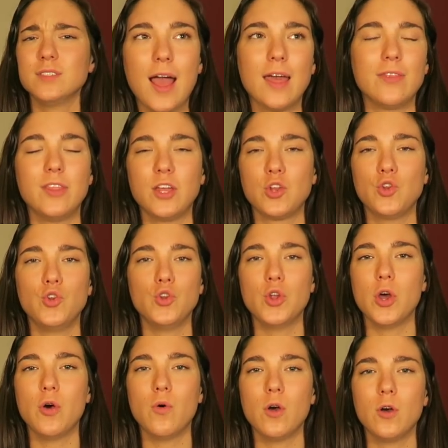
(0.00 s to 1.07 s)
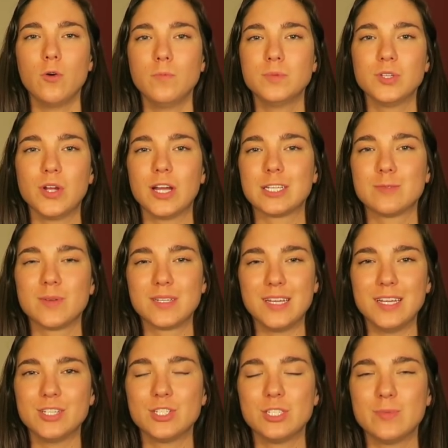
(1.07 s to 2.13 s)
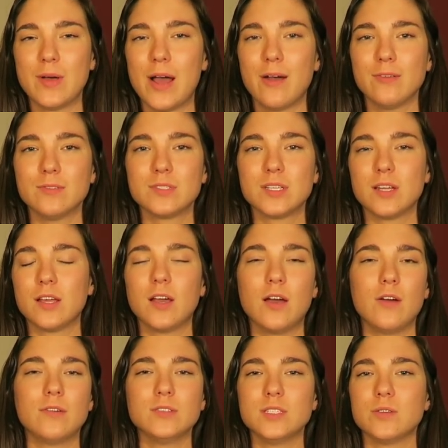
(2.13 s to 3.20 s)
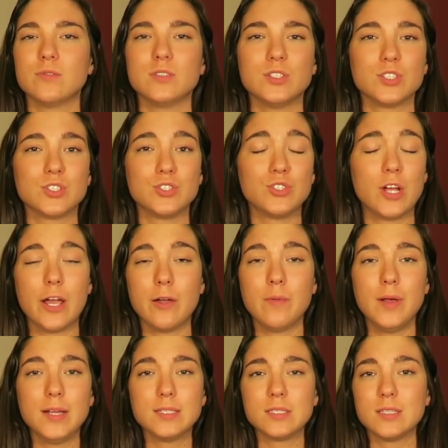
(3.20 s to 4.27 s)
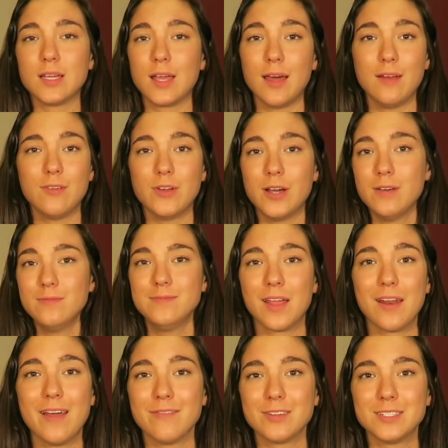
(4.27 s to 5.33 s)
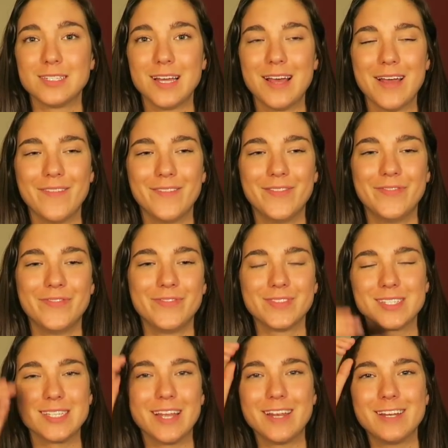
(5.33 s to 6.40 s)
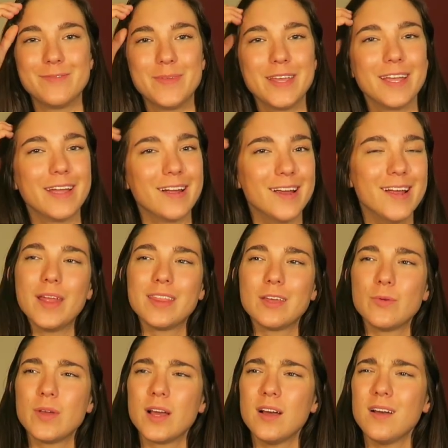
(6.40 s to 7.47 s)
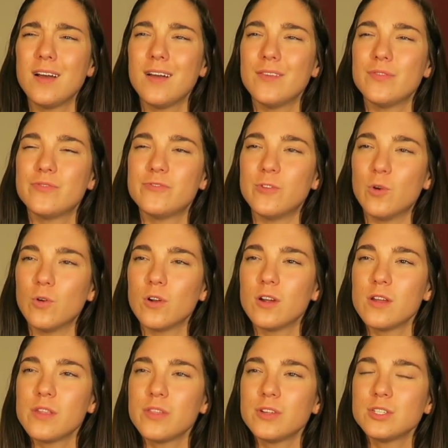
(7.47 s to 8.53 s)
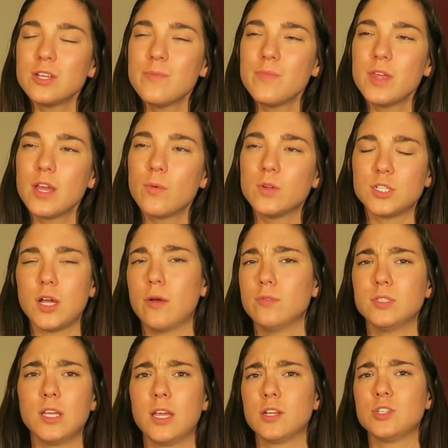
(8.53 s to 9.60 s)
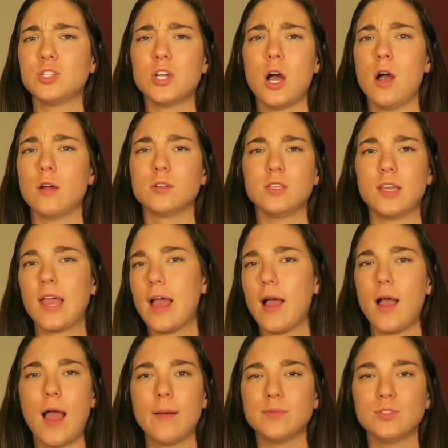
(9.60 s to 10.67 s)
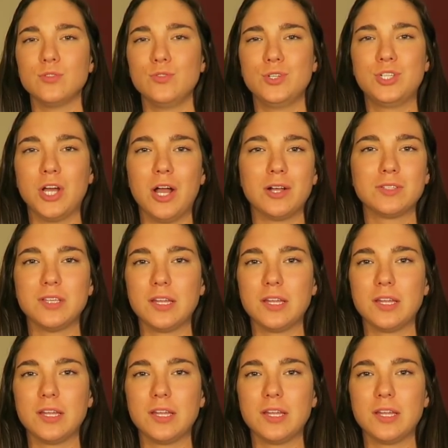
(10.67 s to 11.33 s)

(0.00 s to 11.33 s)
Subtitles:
I had like no hopes or expectations about how it was gonna go. I was like, we're just gonna try our best. Like, I don't know, gonna have a good time. Excited to be here. I think we got fourth or something, which I was like shocked, like absolutely shocked.